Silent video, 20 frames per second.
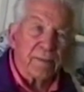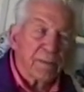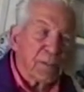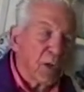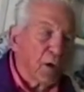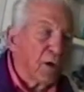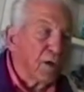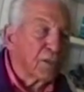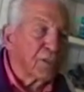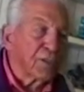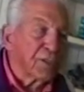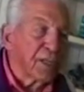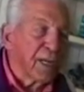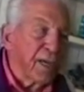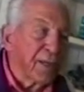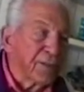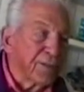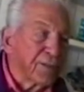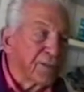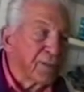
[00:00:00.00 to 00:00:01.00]
All
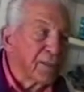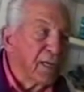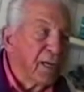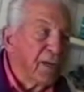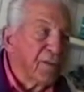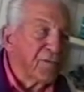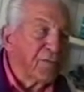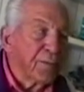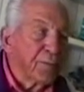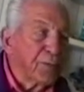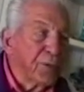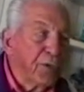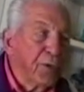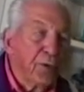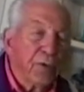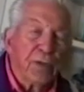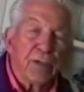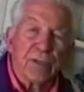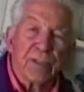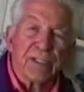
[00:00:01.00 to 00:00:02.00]
sizes, from
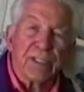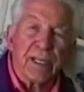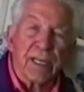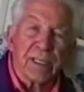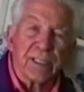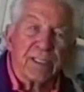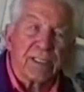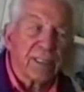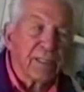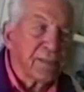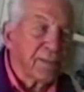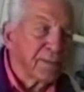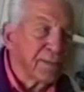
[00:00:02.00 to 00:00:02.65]
2 to 6.